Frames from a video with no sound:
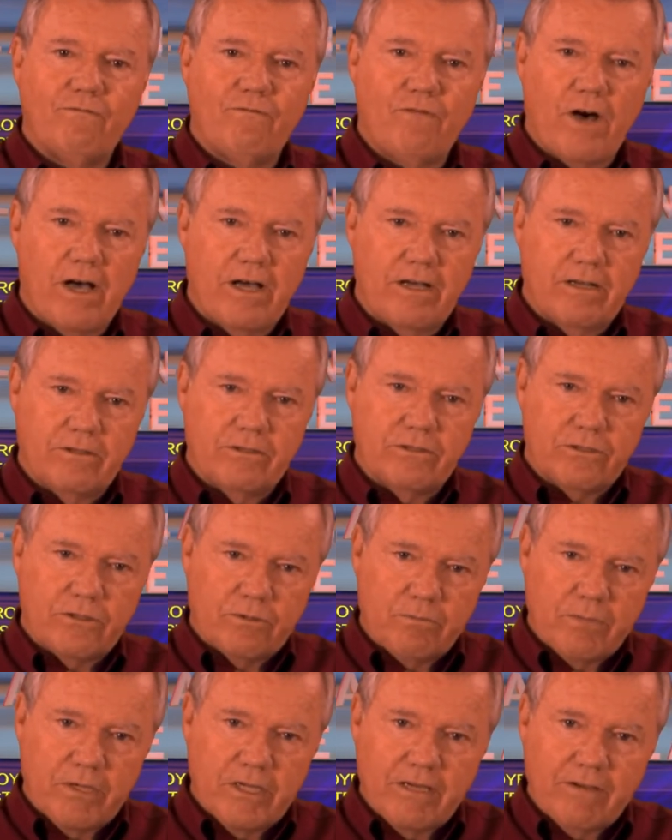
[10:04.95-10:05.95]
vials
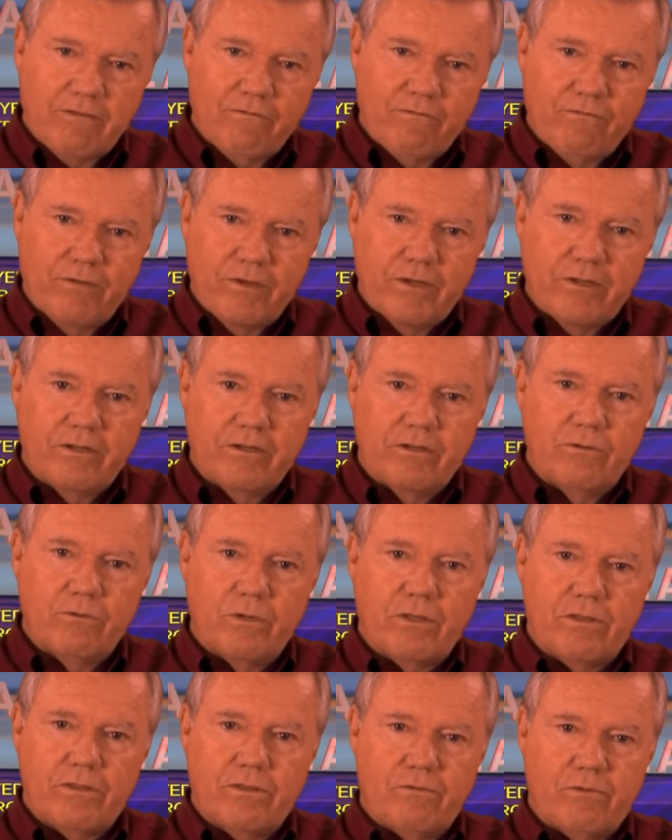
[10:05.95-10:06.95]
are being filled
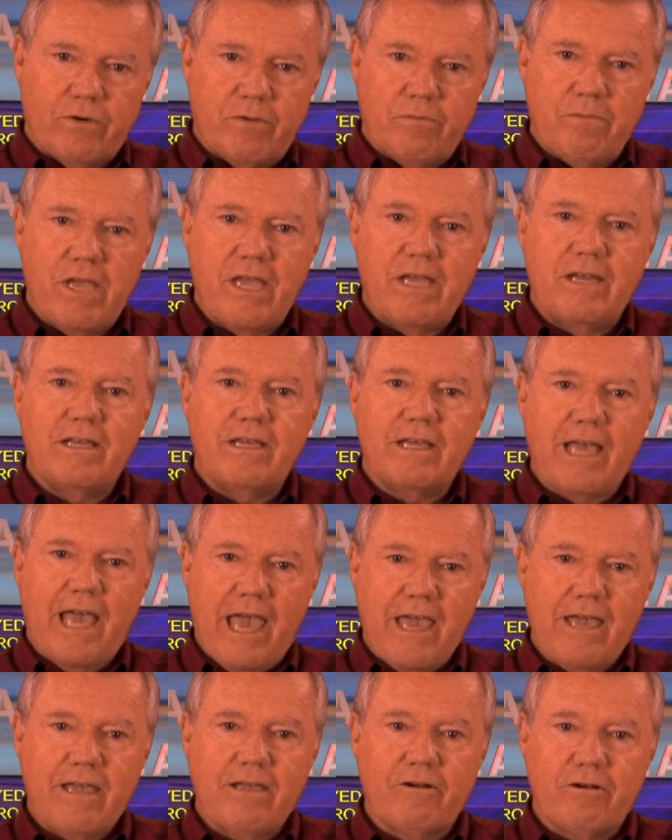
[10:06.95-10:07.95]
with the remaining
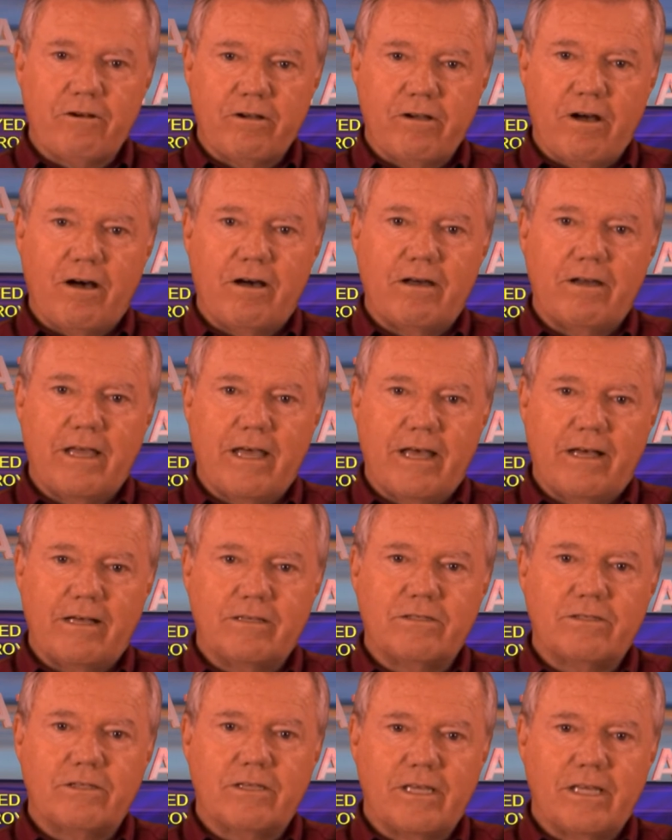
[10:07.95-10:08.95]
anger God
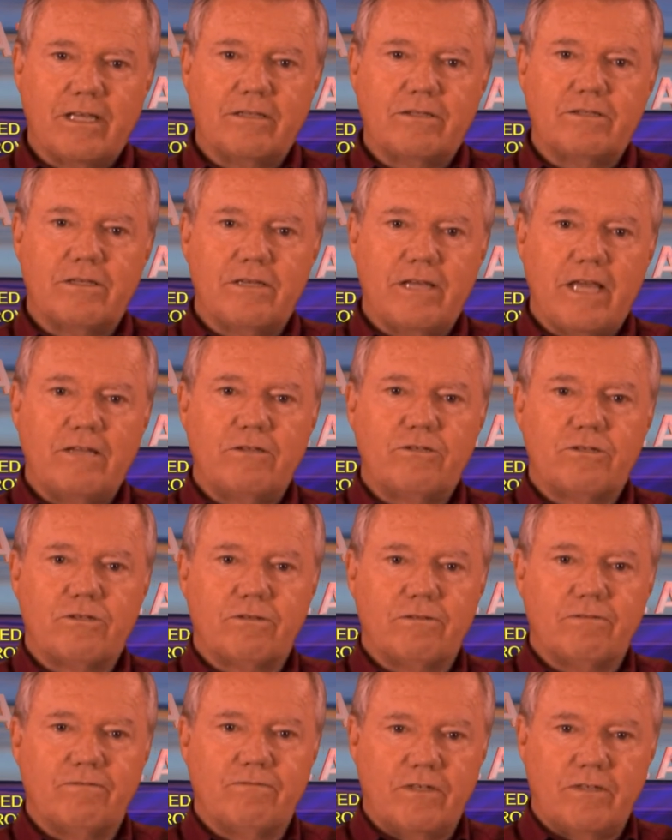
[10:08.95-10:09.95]
has against
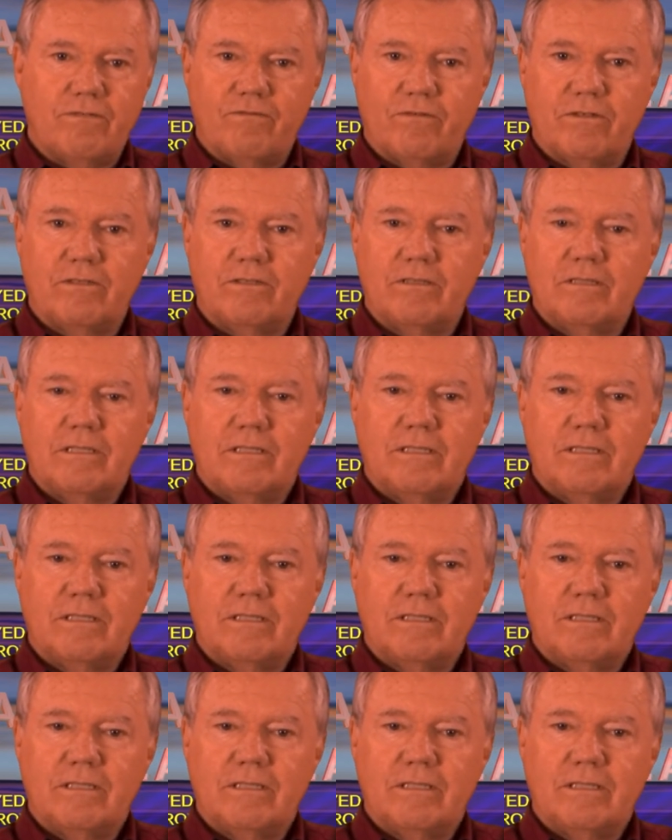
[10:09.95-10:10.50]
nature of evil